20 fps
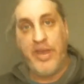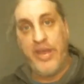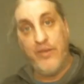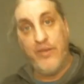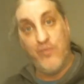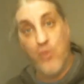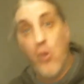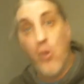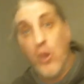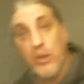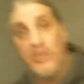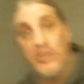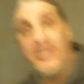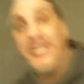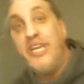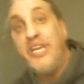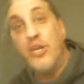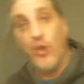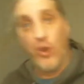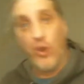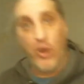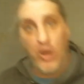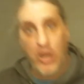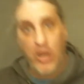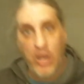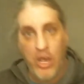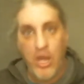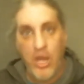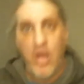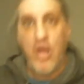A war leader,
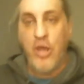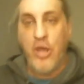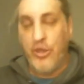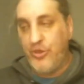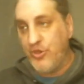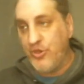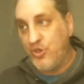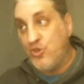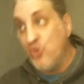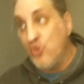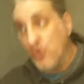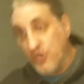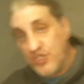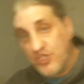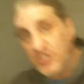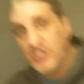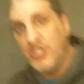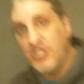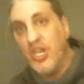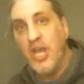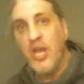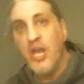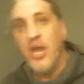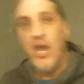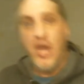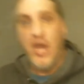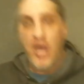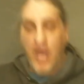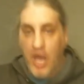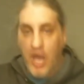the dux.
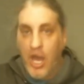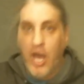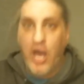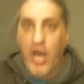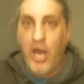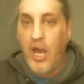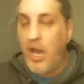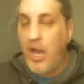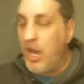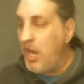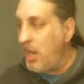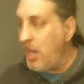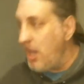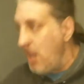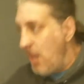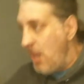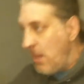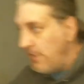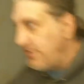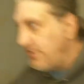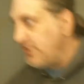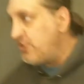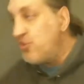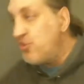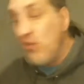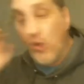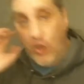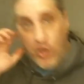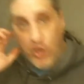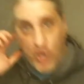The
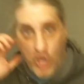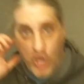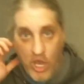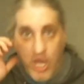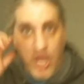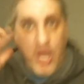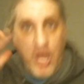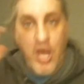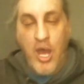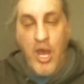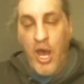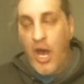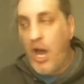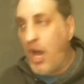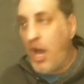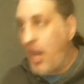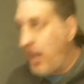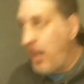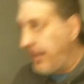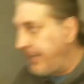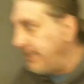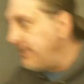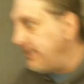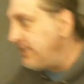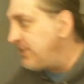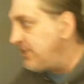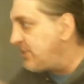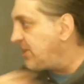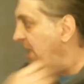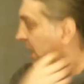duke
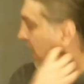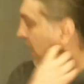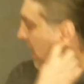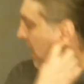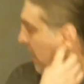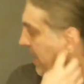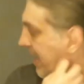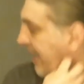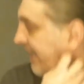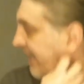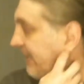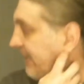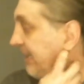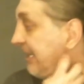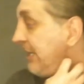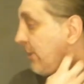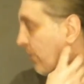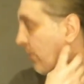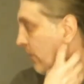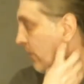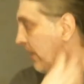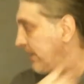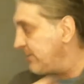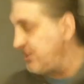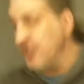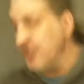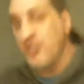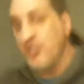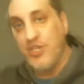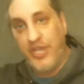is a leader and
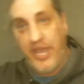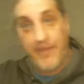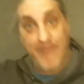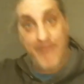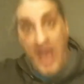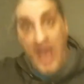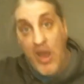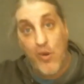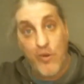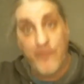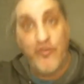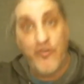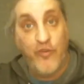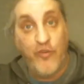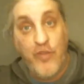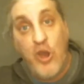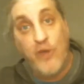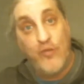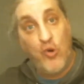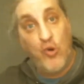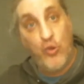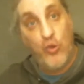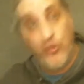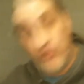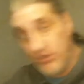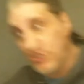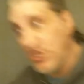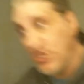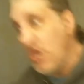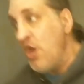essentially a powerful noble who
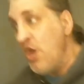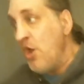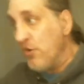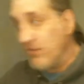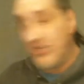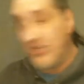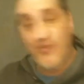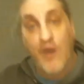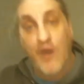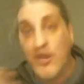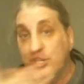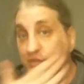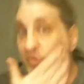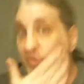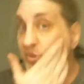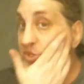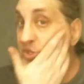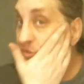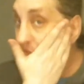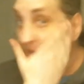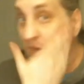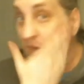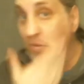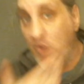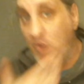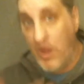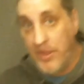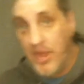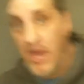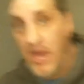is responsible to no
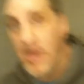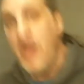one.